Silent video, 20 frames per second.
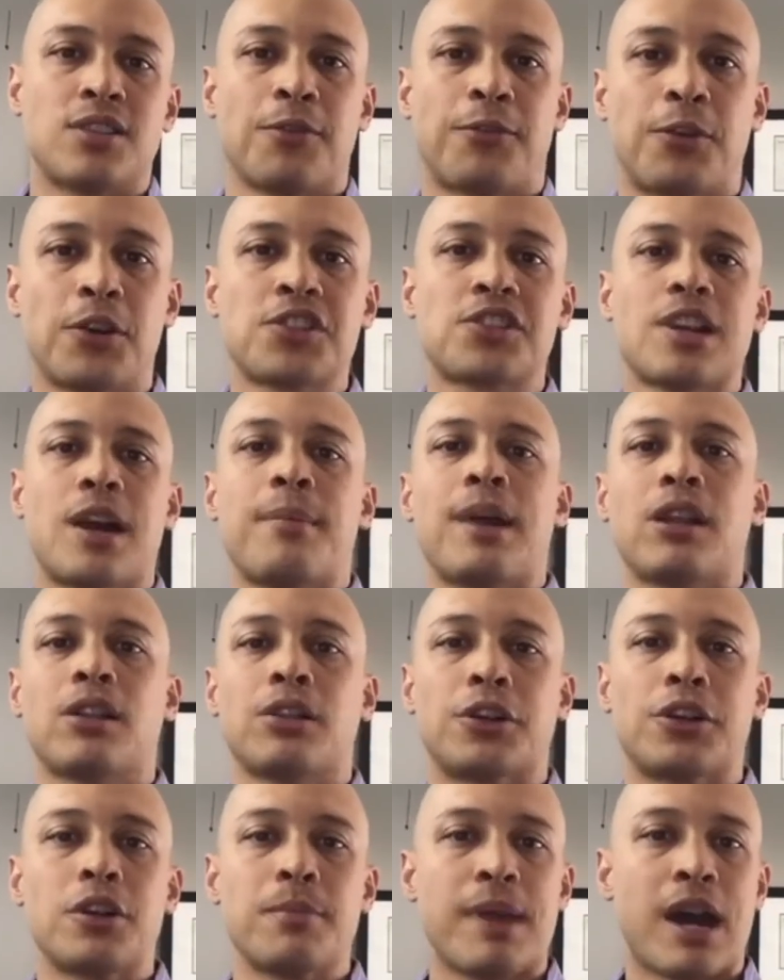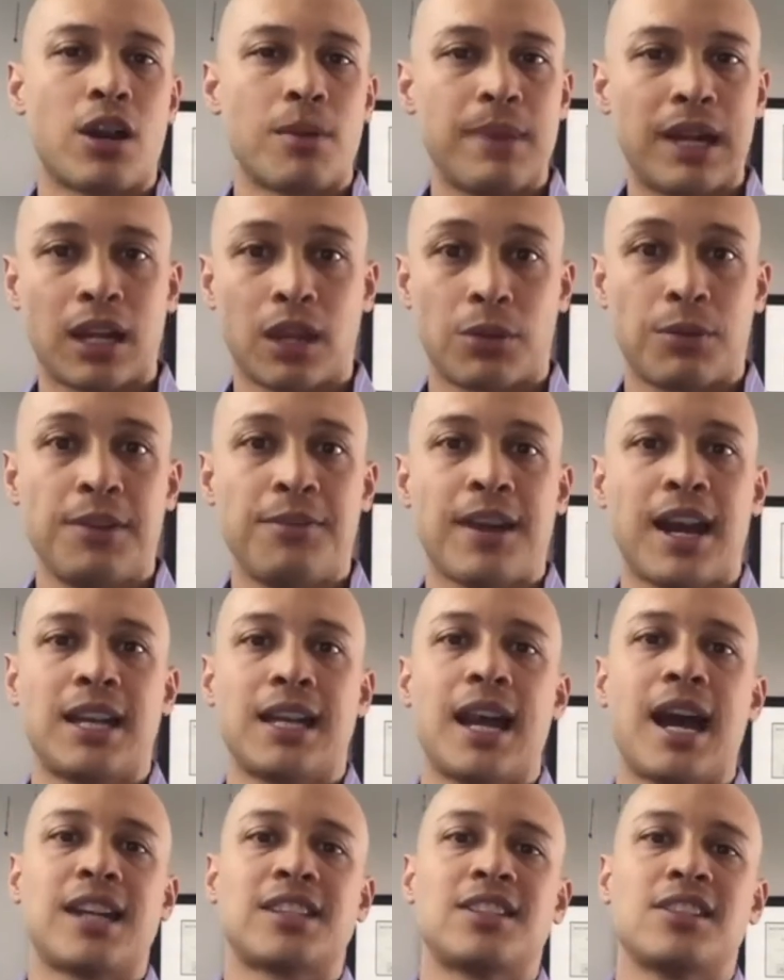The first time I learned about omega-3
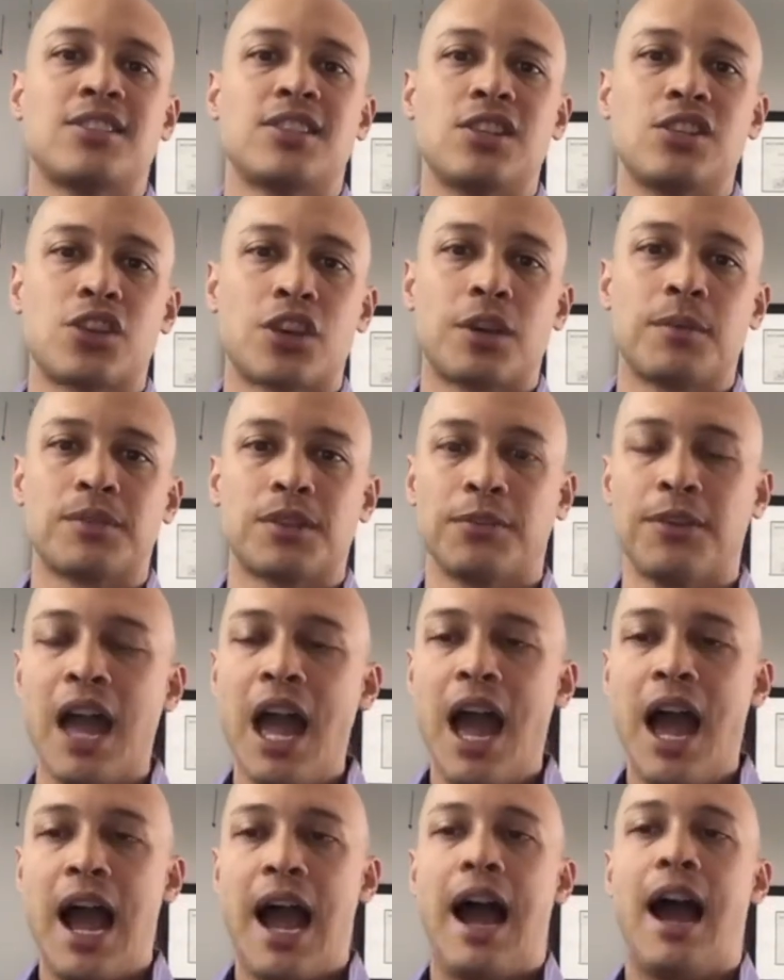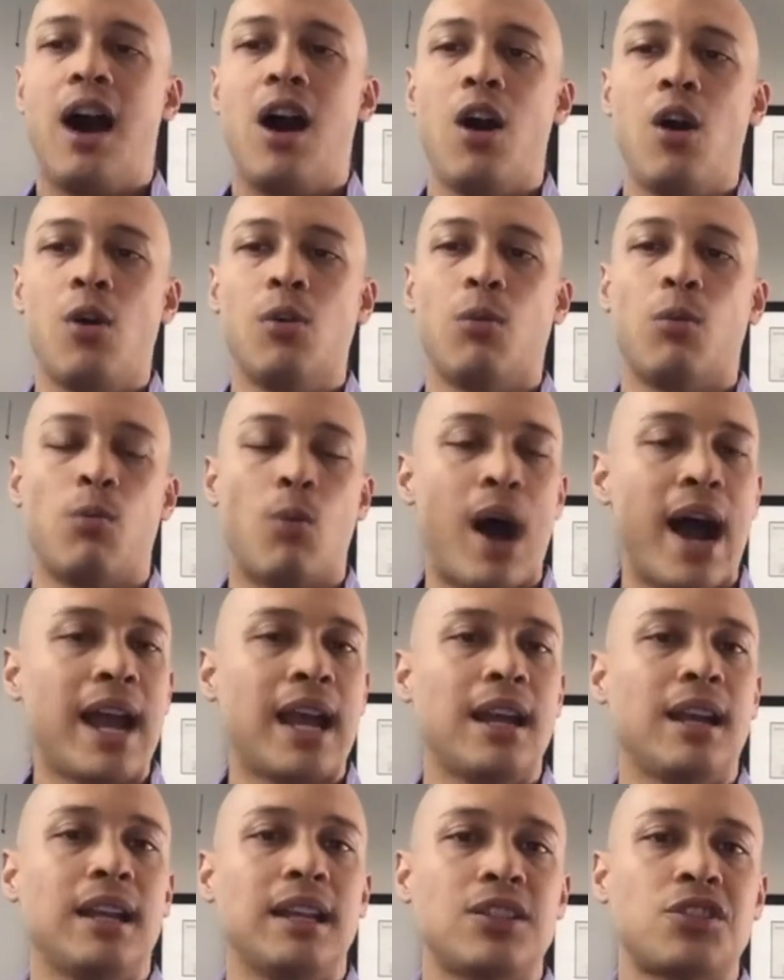fatty acids in terms of
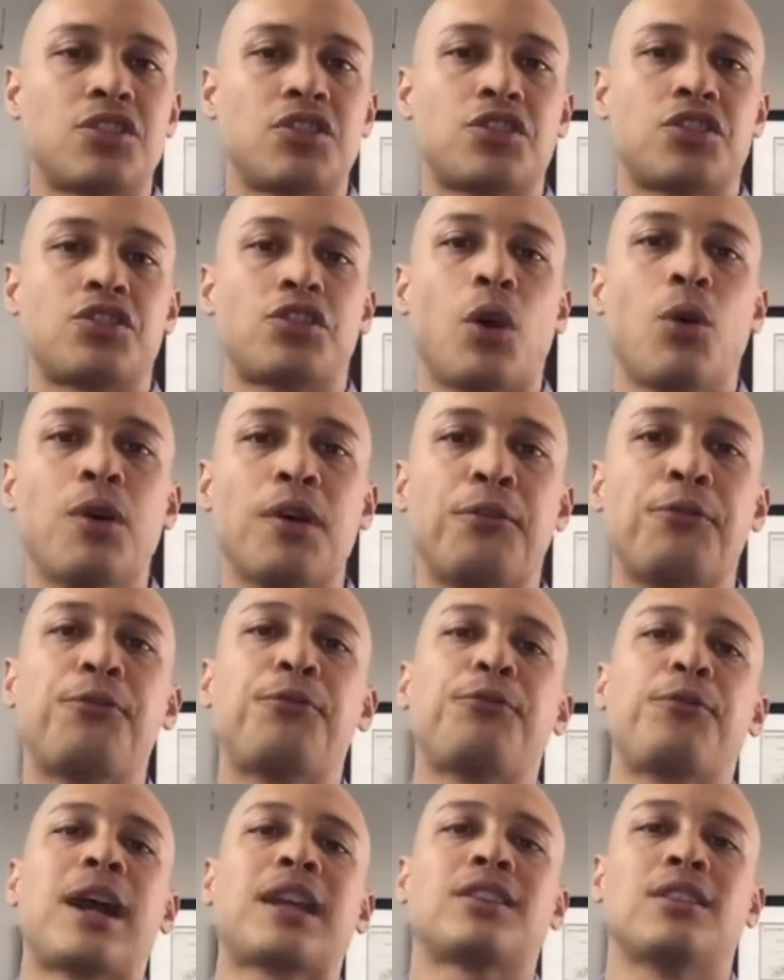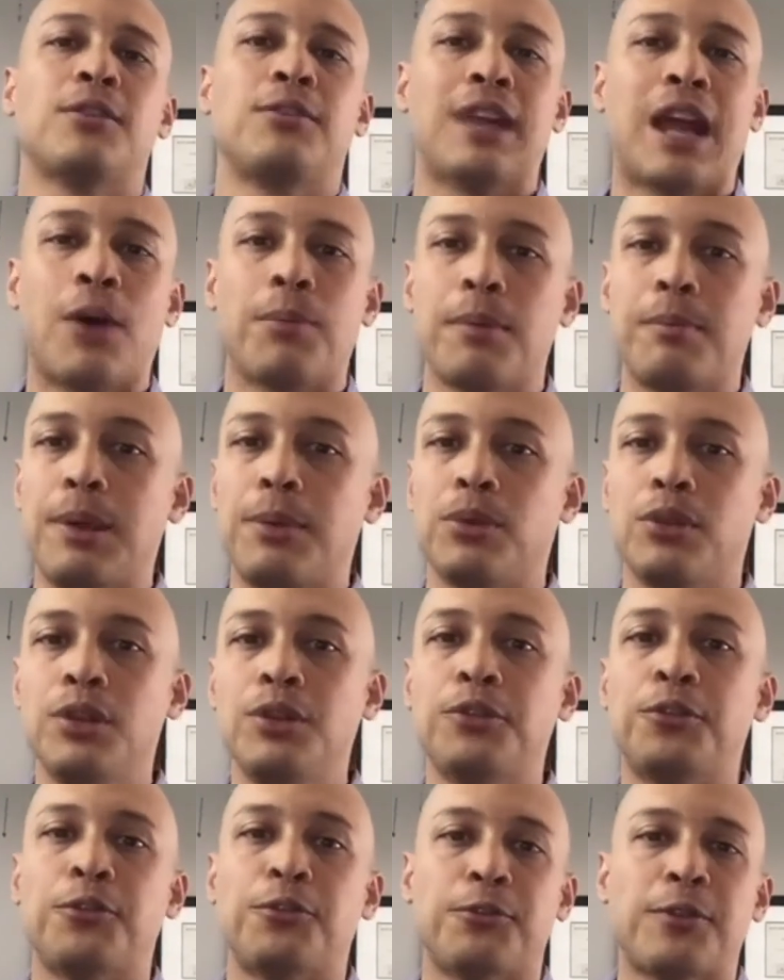why it's so effective at helping people
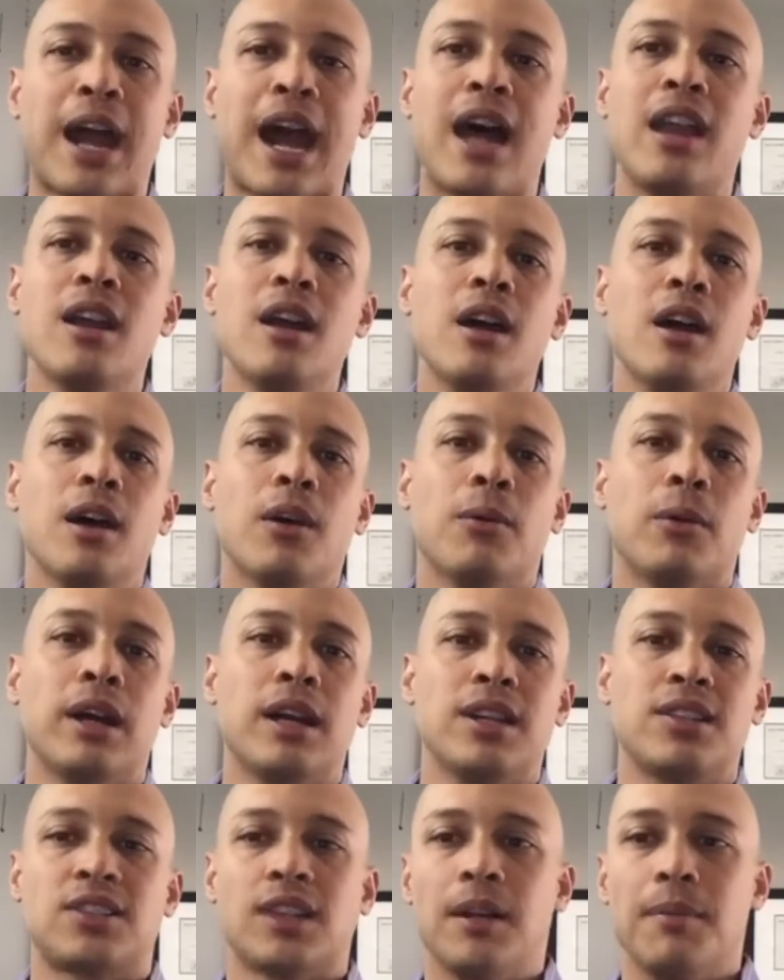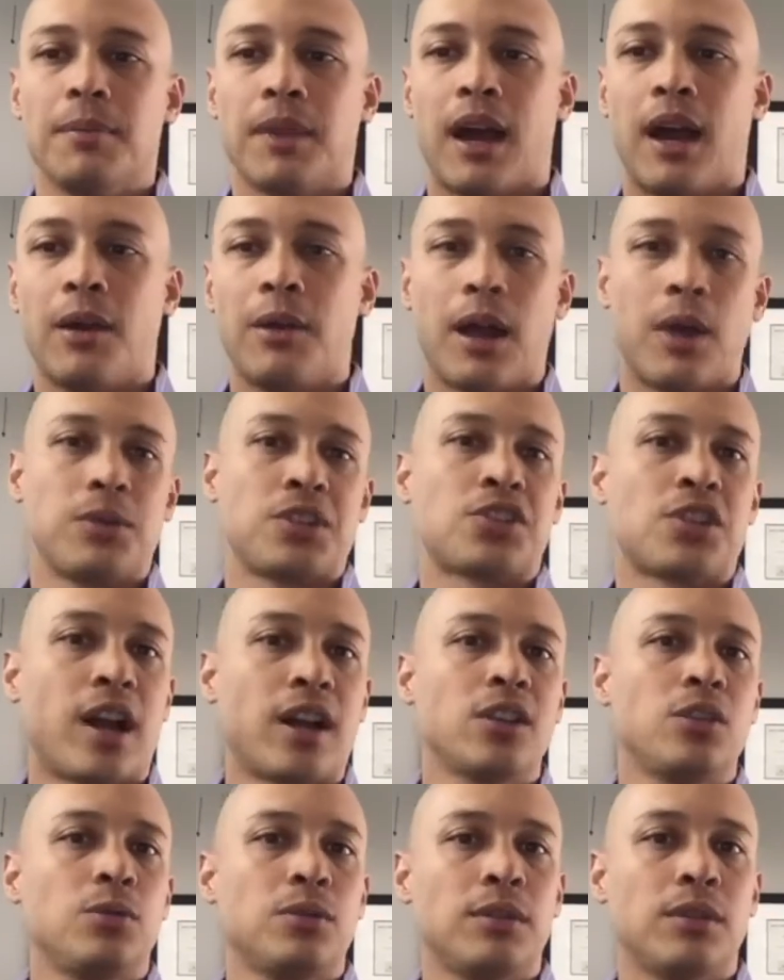lose fat was I was
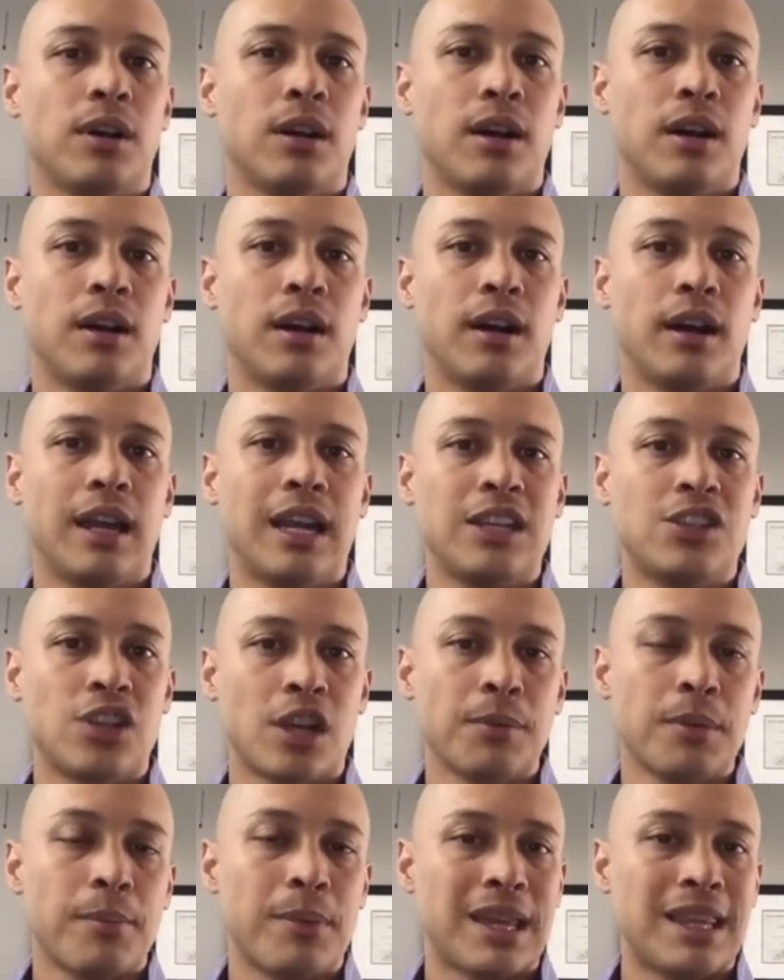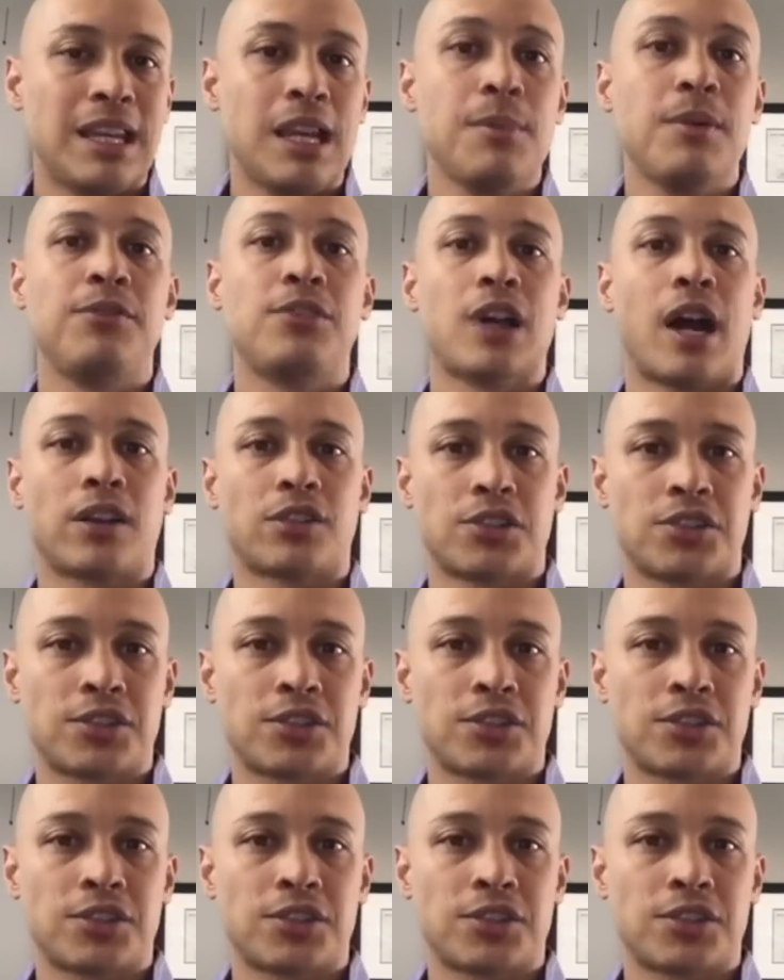talking to a gentleman by the name of Dr.